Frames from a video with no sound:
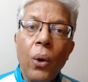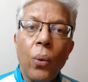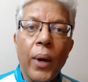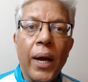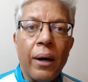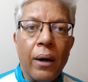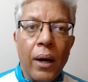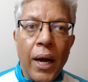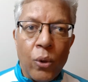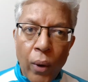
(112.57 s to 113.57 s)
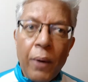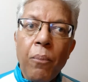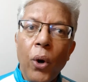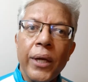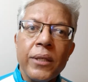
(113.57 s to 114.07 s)
where at one
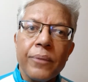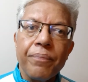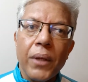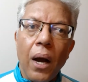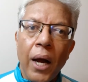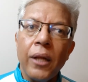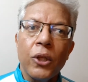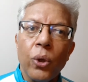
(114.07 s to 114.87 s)
point Anand